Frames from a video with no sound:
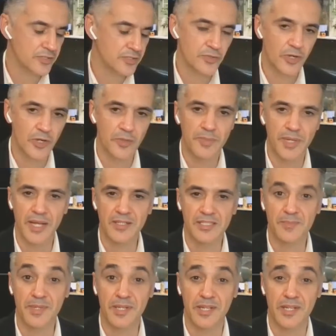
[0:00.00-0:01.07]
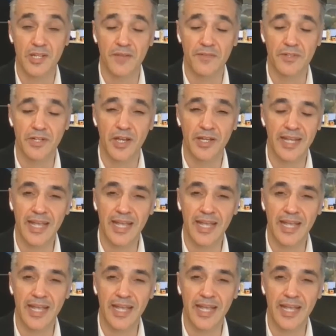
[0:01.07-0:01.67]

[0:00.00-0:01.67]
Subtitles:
on Jerome Powell speaking overnight.